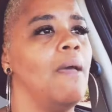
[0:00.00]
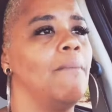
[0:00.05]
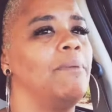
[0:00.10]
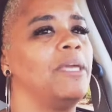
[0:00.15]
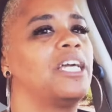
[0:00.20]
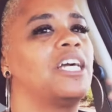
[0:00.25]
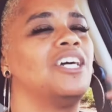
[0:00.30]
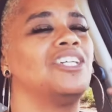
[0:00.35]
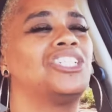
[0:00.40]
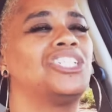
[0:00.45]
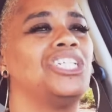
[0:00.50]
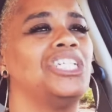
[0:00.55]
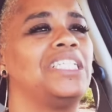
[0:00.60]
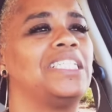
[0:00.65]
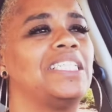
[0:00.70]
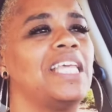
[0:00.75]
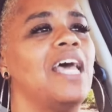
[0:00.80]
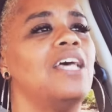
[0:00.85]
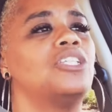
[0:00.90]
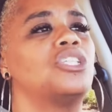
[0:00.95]
because she
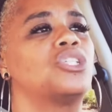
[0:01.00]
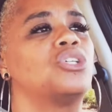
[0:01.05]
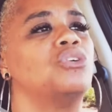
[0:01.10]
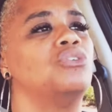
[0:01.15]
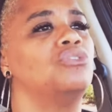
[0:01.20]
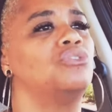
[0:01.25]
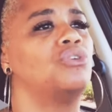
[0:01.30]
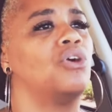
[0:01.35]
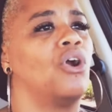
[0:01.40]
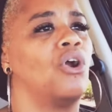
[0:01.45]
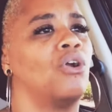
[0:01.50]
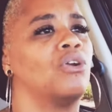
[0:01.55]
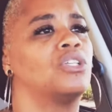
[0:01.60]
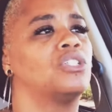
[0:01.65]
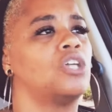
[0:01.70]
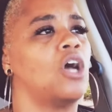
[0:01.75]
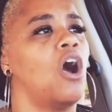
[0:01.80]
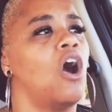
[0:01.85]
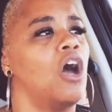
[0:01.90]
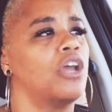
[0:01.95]
says to her
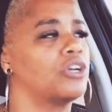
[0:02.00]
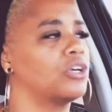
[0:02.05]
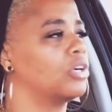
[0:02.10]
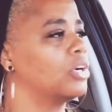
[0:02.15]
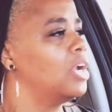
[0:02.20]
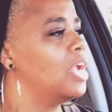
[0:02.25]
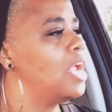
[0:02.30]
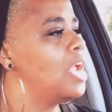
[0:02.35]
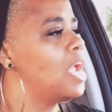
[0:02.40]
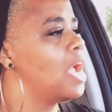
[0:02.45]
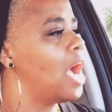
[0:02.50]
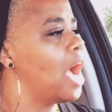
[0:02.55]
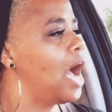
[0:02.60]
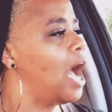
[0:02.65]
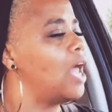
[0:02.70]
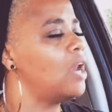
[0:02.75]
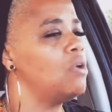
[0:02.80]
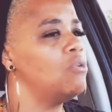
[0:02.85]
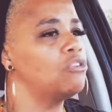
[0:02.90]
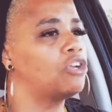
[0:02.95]
daughter,
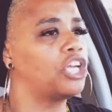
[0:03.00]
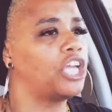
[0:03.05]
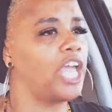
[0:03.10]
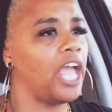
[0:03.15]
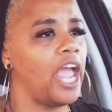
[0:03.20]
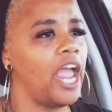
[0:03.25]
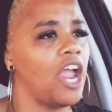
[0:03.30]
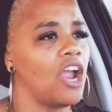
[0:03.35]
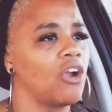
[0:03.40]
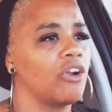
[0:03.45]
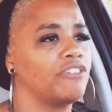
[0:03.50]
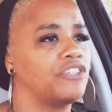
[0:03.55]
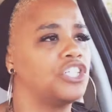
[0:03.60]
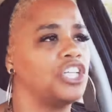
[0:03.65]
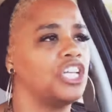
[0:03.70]
I don't care if